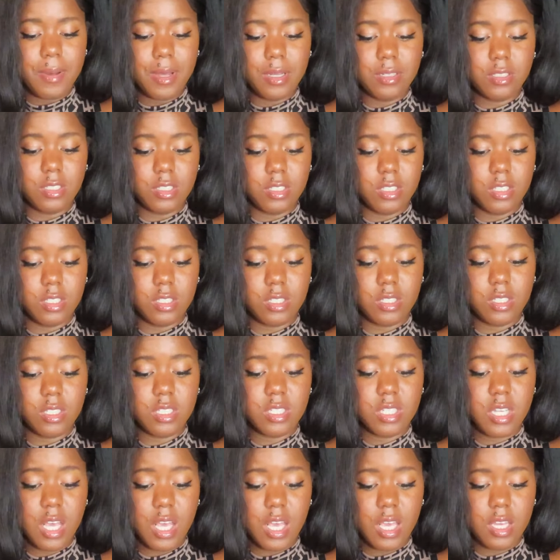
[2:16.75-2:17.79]
about to
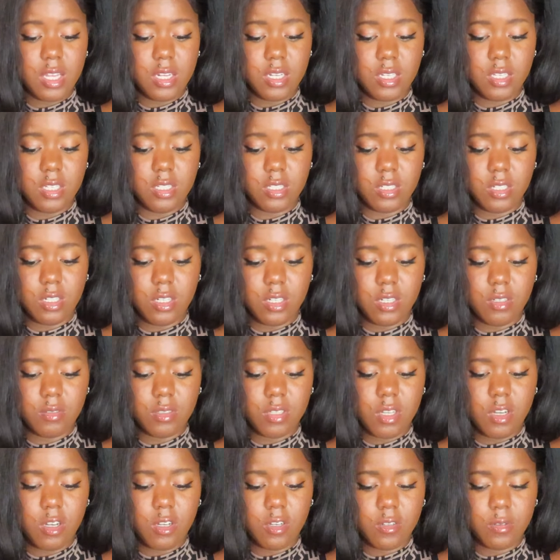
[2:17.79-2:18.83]
just take these
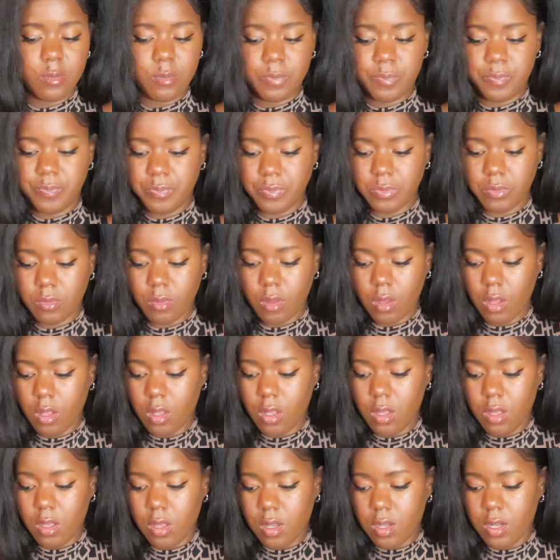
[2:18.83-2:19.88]
gloves off
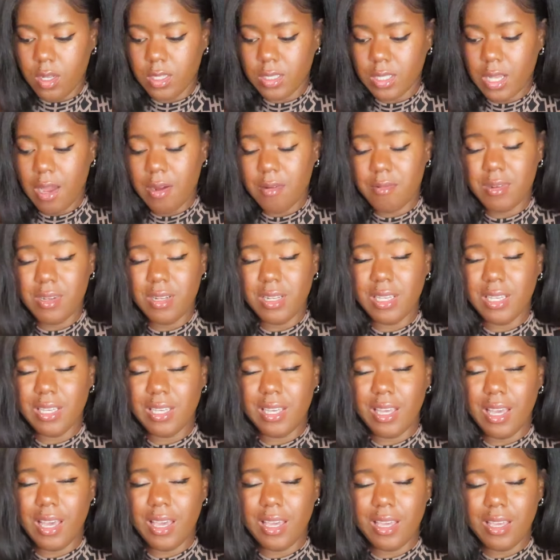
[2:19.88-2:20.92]
because I really
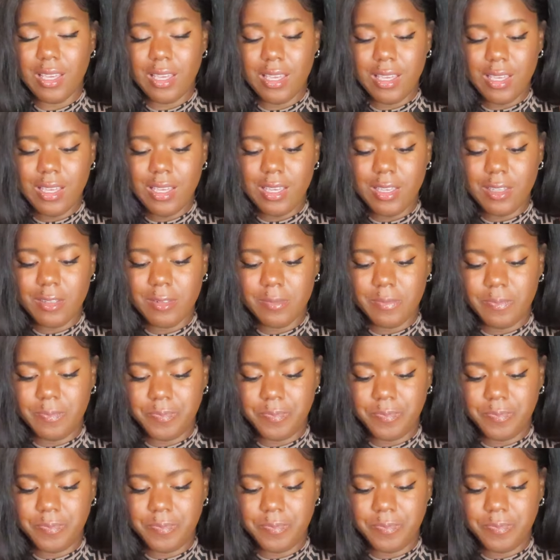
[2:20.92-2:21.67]
can't eat